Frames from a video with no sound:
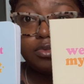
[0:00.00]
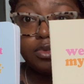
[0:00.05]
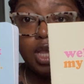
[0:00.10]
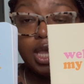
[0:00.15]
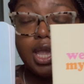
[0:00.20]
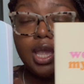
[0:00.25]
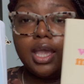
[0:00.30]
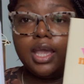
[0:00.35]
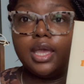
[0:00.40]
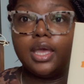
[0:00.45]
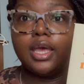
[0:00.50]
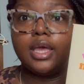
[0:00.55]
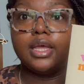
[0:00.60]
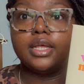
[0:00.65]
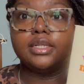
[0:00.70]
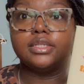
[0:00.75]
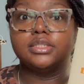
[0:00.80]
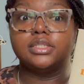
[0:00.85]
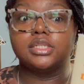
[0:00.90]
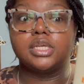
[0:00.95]

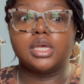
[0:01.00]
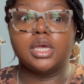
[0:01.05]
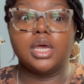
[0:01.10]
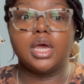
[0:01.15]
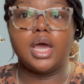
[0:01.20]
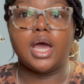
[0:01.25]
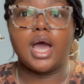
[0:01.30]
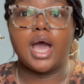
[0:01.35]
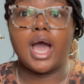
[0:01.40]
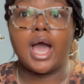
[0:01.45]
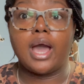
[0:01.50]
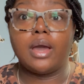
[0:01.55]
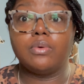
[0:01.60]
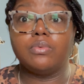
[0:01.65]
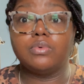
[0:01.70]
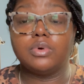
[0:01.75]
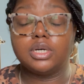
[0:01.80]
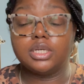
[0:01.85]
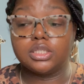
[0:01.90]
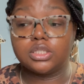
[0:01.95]
And I
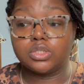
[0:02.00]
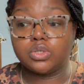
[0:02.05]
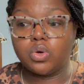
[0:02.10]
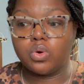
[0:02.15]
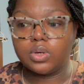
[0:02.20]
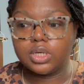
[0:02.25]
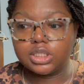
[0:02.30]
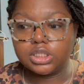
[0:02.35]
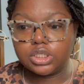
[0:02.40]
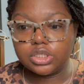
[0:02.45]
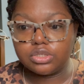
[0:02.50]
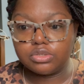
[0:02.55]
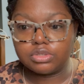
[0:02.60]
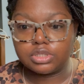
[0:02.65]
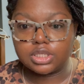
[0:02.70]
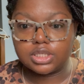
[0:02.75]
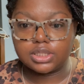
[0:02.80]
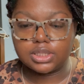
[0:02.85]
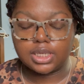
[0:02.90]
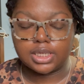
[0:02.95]
was going to use
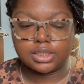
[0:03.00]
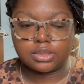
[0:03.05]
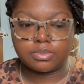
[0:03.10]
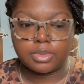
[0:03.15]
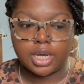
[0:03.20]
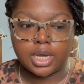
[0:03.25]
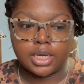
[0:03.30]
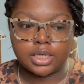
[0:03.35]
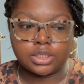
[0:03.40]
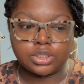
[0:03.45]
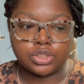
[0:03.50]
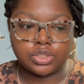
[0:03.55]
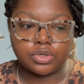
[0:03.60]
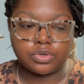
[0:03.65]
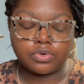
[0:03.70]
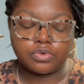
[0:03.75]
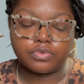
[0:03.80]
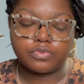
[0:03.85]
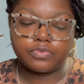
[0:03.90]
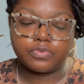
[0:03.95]
this as my
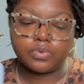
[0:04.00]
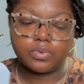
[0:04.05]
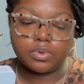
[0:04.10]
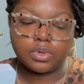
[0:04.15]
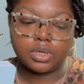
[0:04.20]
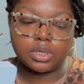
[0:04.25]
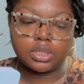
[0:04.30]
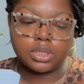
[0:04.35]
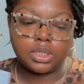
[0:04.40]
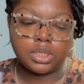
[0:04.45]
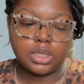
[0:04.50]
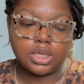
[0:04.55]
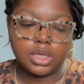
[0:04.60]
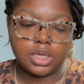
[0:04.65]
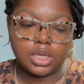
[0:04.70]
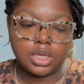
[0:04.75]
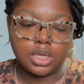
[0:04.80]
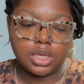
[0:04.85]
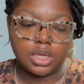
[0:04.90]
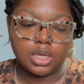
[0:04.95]
journal for
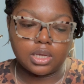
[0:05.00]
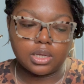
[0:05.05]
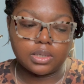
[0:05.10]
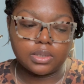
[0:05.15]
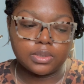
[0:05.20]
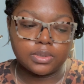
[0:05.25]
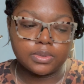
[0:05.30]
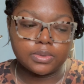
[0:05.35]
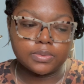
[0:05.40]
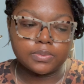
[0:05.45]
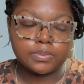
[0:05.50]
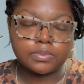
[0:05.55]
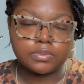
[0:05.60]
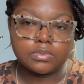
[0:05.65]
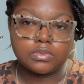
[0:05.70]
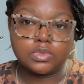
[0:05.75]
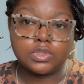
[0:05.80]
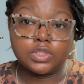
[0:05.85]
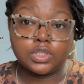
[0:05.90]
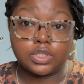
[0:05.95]
the
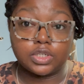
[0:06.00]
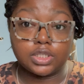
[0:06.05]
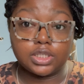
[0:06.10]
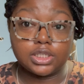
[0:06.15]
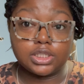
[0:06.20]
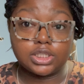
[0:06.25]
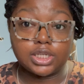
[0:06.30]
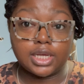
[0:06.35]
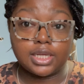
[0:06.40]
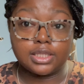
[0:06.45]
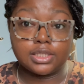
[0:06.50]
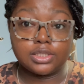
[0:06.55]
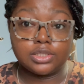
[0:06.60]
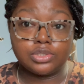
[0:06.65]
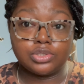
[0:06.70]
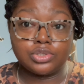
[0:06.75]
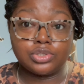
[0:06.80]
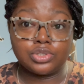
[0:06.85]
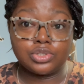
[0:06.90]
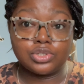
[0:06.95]
journaling
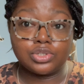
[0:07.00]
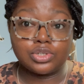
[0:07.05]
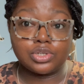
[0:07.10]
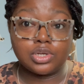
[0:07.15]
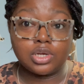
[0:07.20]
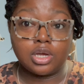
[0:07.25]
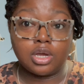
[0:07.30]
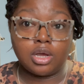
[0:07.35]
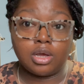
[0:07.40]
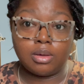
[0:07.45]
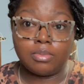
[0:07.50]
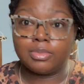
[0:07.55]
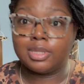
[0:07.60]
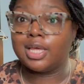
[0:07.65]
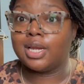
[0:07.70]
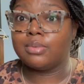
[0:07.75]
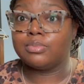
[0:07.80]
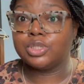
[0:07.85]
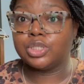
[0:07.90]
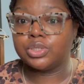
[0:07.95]
challenge that
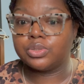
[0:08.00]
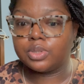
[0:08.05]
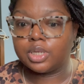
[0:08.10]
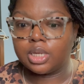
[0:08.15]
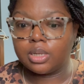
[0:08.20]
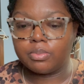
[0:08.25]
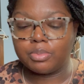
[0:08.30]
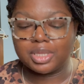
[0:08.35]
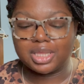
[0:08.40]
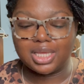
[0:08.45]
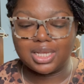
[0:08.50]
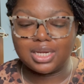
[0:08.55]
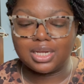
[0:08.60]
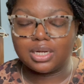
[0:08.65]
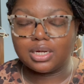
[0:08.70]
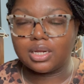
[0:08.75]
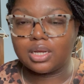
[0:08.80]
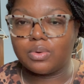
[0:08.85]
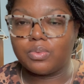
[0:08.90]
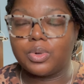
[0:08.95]
I'm doing, but they
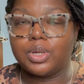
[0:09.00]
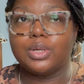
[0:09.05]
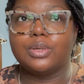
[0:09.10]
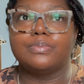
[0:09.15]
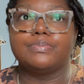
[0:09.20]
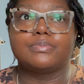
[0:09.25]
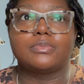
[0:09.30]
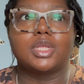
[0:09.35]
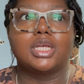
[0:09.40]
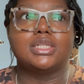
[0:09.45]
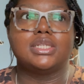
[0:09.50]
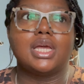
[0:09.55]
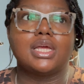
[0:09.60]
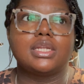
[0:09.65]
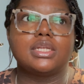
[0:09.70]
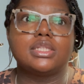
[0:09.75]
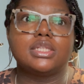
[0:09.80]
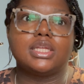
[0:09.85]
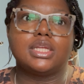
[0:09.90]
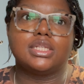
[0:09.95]
didn't, well,
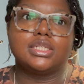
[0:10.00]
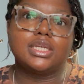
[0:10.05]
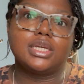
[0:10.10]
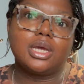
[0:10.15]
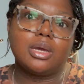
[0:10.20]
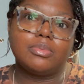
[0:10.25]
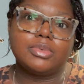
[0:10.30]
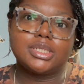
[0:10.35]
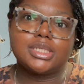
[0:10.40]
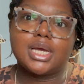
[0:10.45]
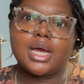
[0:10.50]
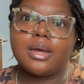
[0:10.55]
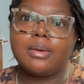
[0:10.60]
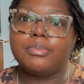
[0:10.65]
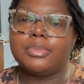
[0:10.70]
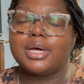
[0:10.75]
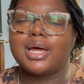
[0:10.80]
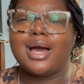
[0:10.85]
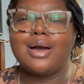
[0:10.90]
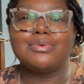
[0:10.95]
technically it did come in time,
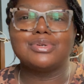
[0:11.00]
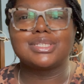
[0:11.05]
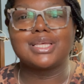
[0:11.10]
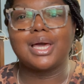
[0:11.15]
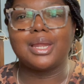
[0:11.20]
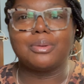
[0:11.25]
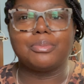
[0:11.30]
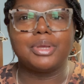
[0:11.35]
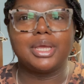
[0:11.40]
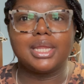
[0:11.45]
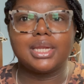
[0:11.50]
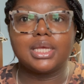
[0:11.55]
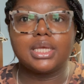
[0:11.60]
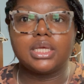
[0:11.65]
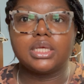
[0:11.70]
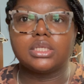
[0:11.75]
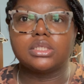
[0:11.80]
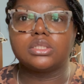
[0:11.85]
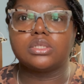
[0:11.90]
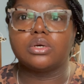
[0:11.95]
but I was kind of
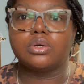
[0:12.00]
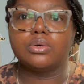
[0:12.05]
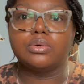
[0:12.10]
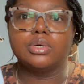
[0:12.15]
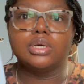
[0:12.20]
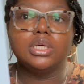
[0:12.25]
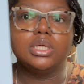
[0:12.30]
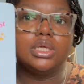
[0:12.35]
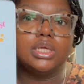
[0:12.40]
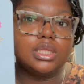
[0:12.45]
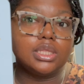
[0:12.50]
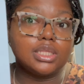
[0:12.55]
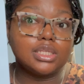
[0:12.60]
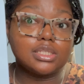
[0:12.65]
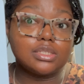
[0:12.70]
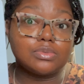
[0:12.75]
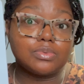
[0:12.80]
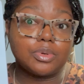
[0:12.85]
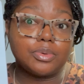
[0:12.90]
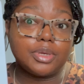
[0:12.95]
panicking, so this
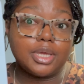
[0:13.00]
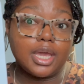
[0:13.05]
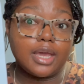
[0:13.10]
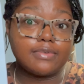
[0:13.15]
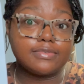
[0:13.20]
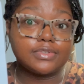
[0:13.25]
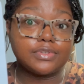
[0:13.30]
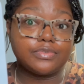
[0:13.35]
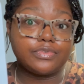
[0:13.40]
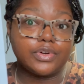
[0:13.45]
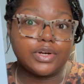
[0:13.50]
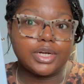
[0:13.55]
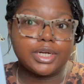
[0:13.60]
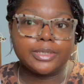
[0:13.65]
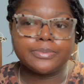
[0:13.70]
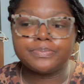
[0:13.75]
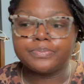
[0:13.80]
is what we have so far.